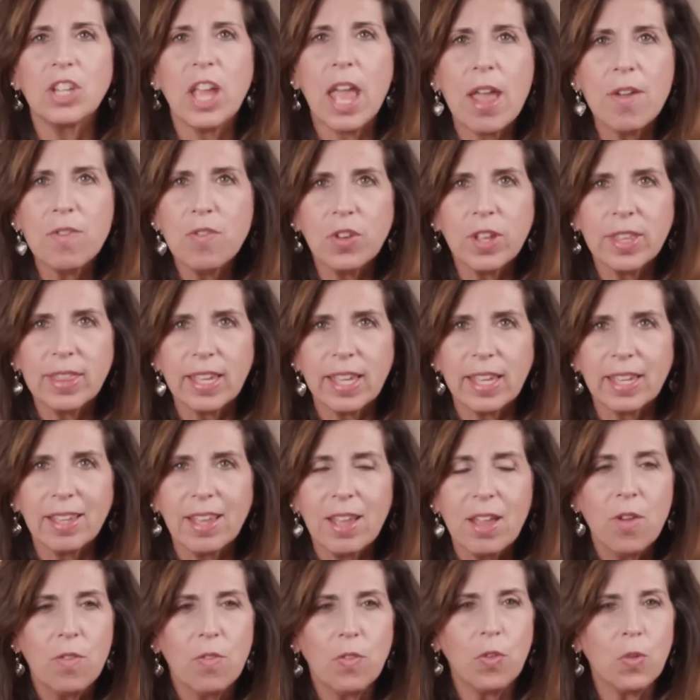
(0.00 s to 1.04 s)
everything.
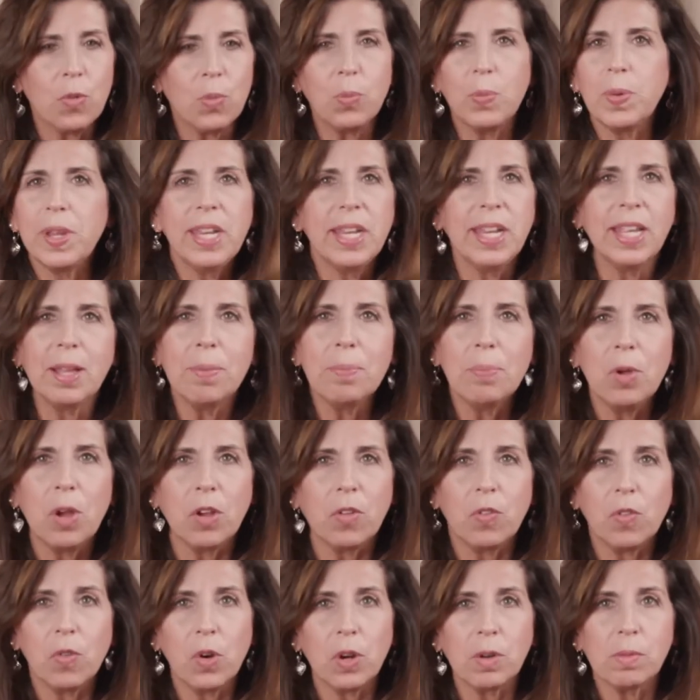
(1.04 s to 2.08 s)
For reading a
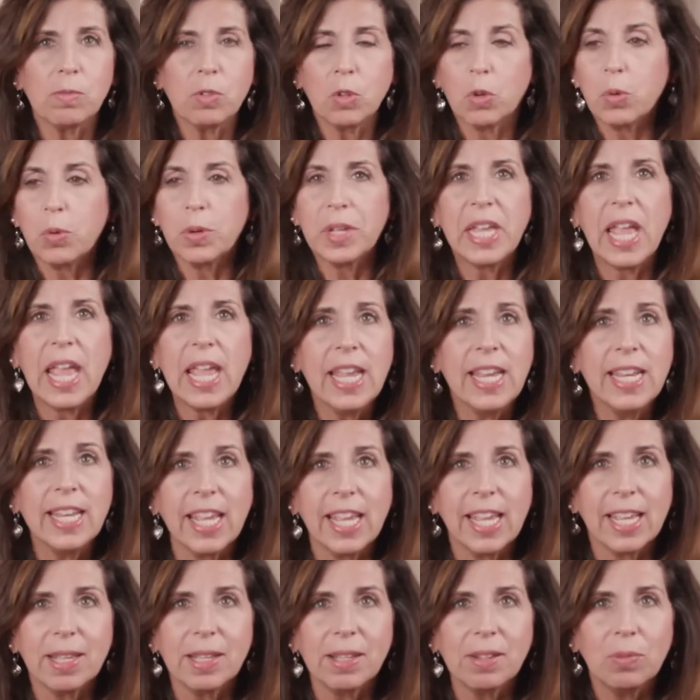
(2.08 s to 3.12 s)
book, for
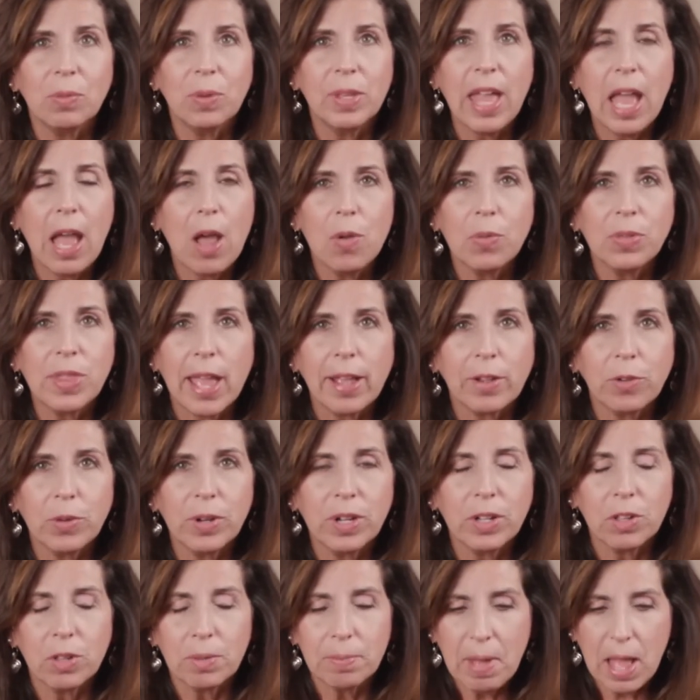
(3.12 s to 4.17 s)
creating without that
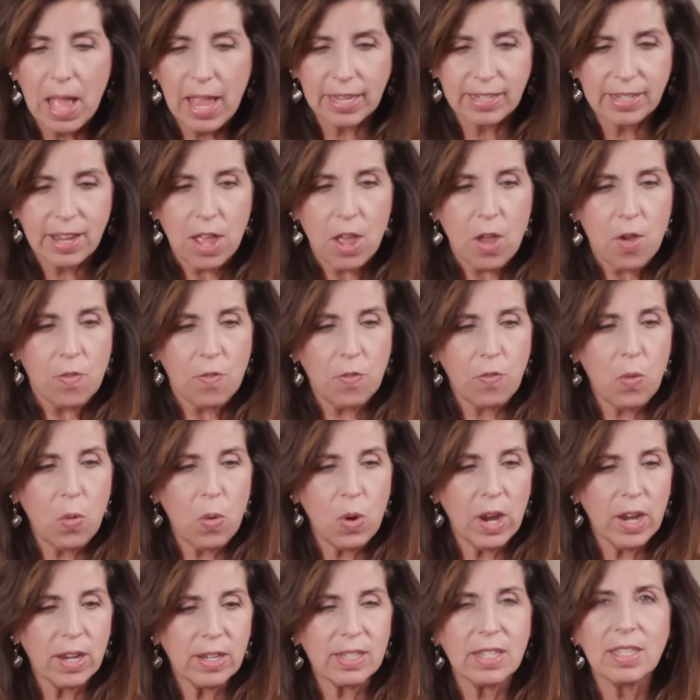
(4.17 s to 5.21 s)
critical mind,
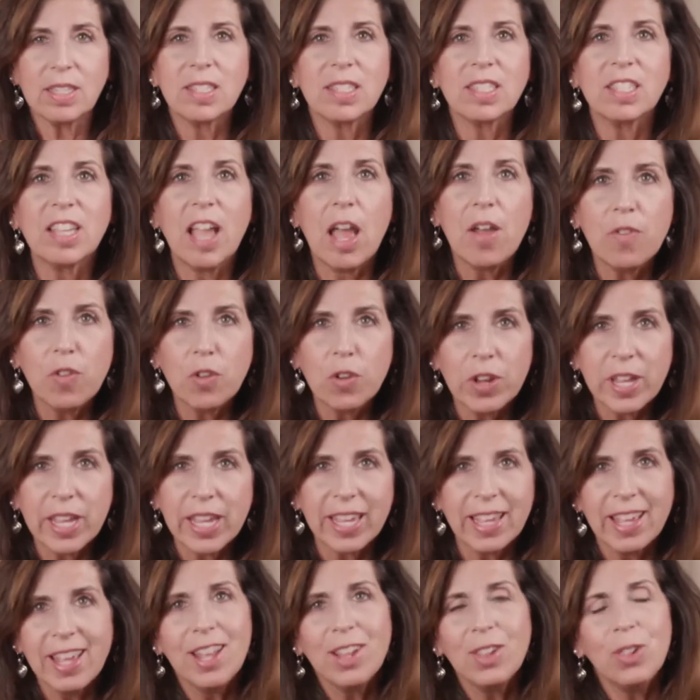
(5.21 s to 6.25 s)
for
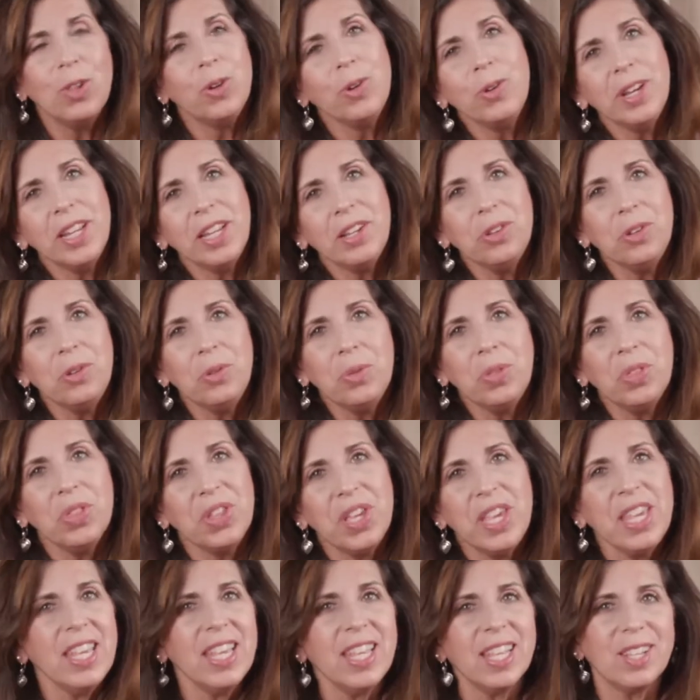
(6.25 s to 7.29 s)
discovery, learning new
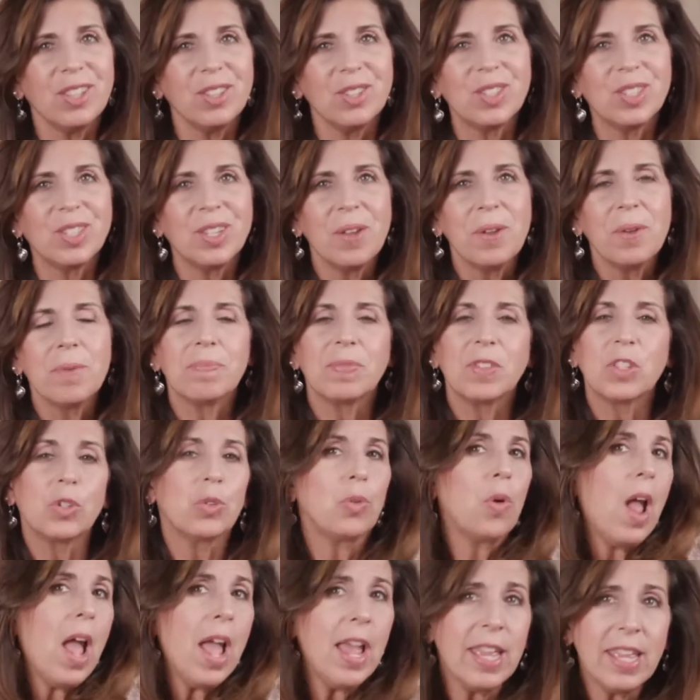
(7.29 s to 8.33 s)
things,
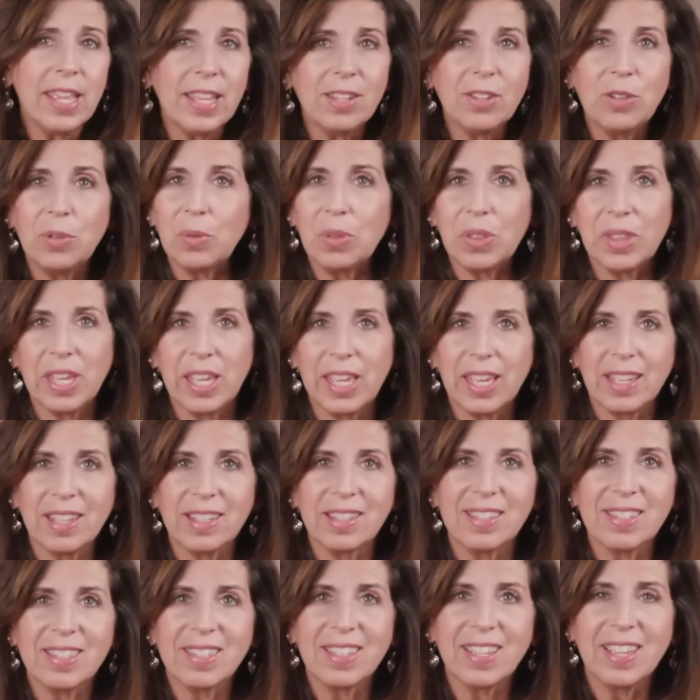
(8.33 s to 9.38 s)
trying new
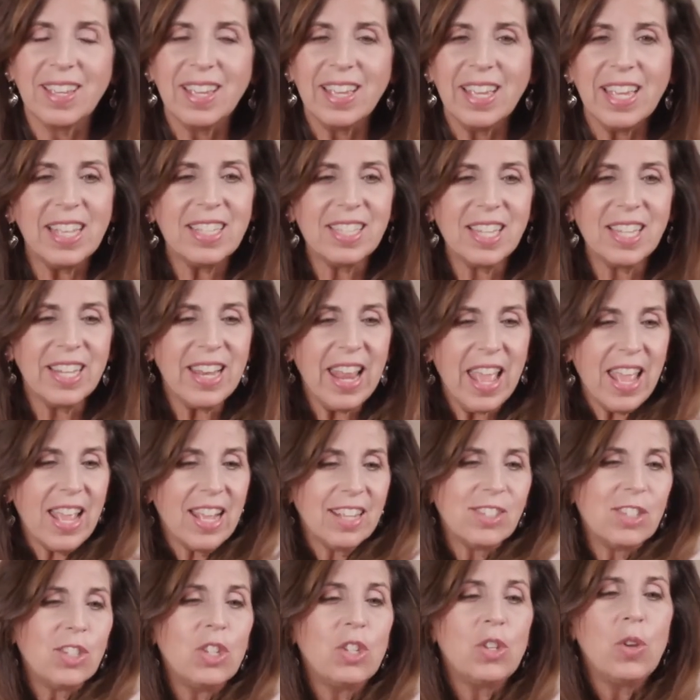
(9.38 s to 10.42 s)
things.
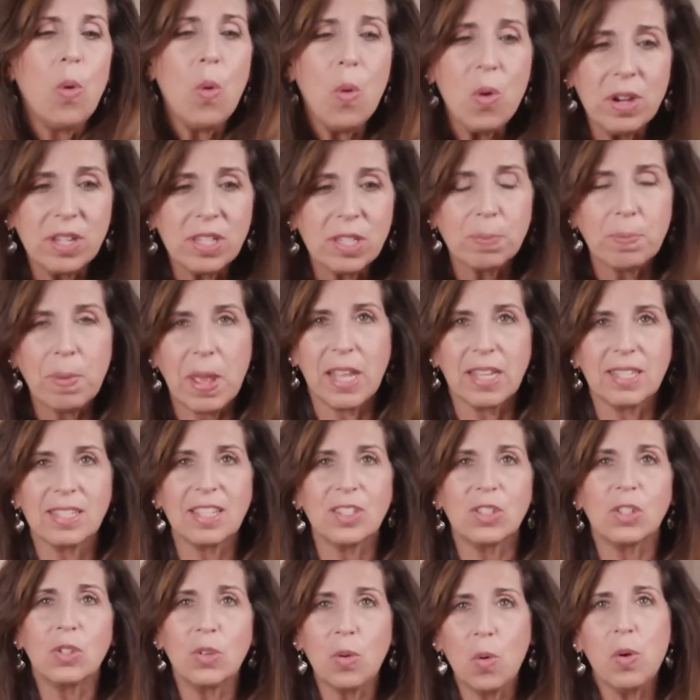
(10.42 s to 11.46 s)
It's your space.
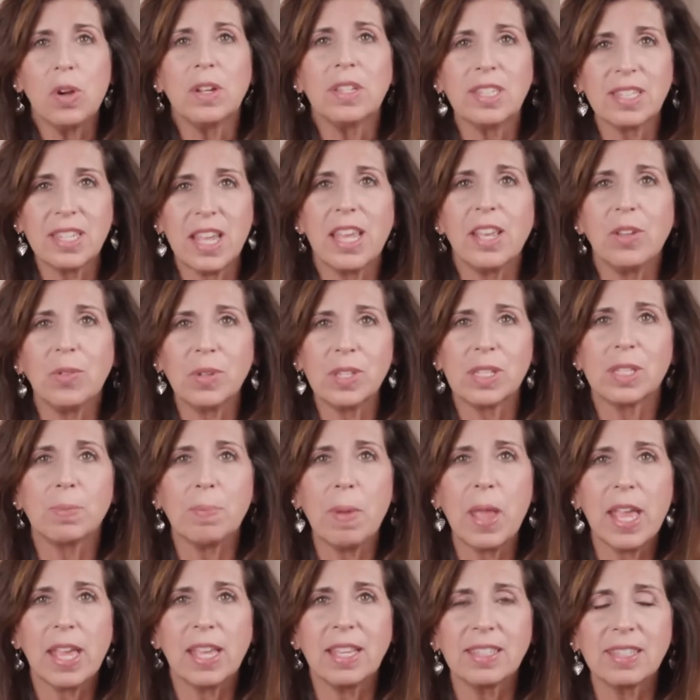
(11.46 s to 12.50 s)
It's your sacred
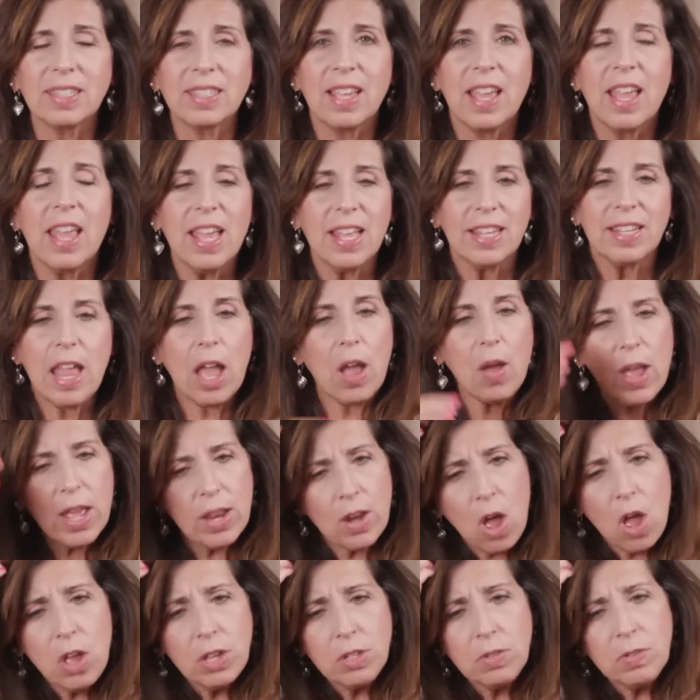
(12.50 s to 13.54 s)
space. Now,
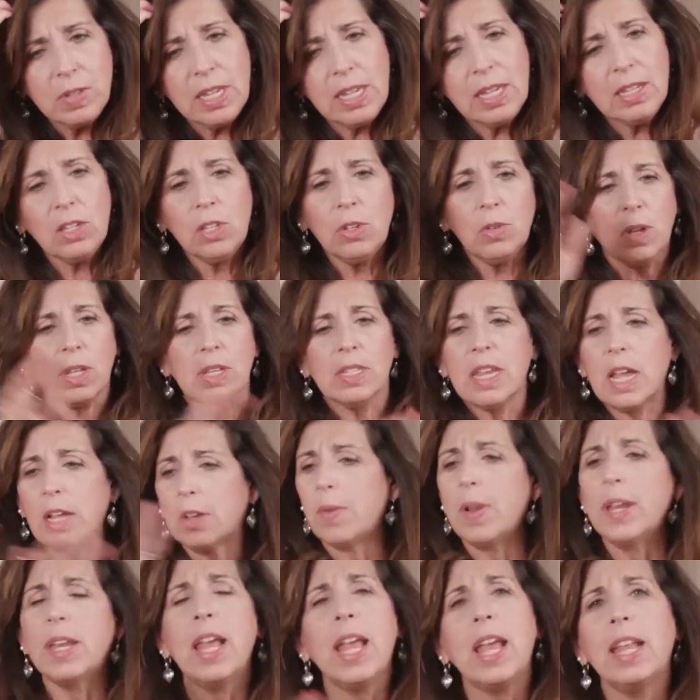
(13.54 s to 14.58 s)
and all you need, you can
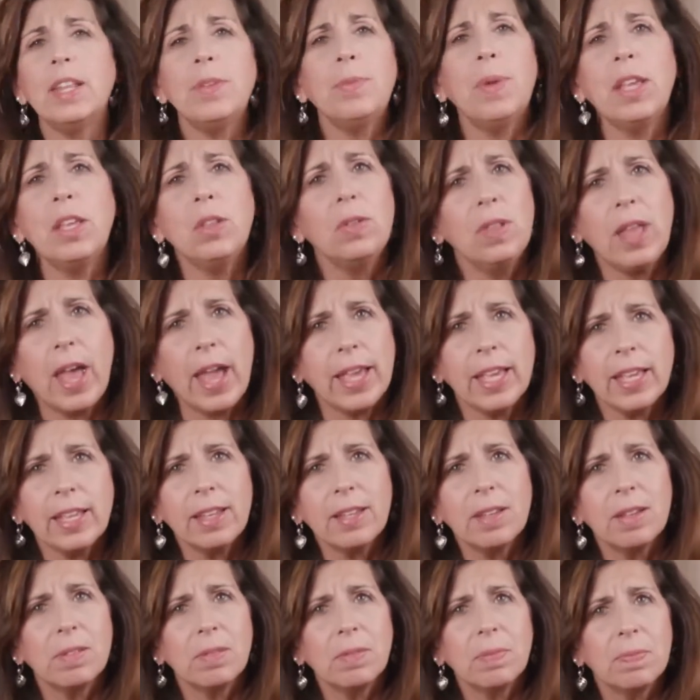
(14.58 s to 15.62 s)
decorate it any way you like.